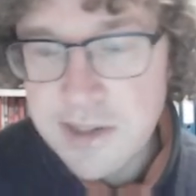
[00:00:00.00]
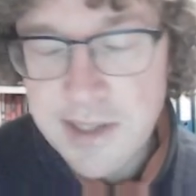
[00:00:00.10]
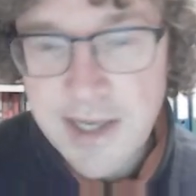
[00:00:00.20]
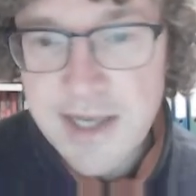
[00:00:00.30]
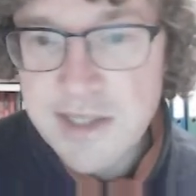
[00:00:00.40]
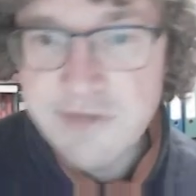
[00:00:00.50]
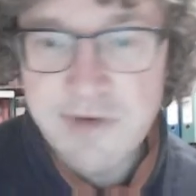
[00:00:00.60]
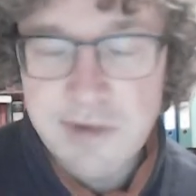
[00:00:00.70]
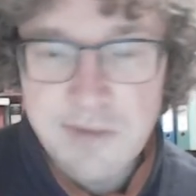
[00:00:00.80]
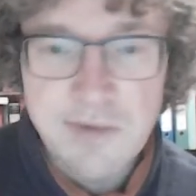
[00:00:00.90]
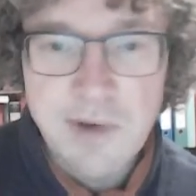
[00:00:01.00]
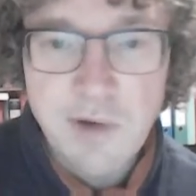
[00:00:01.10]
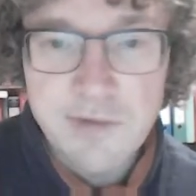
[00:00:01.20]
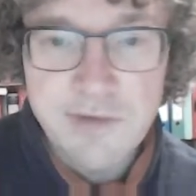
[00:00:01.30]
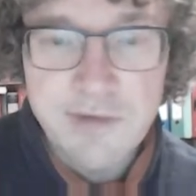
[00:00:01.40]
Again,
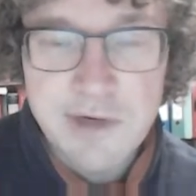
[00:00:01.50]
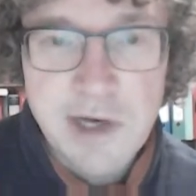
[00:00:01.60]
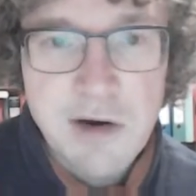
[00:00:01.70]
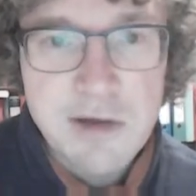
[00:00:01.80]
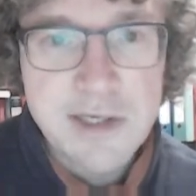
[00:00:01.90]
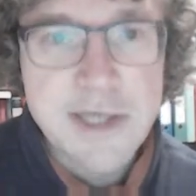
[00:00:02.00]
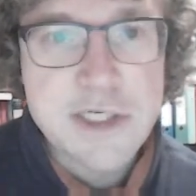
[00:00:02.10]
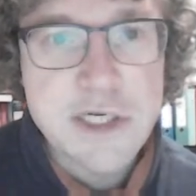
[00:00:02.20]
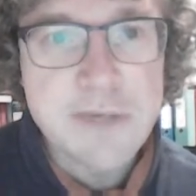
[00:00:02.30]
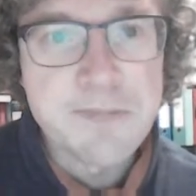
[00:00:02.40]
often very hard actually.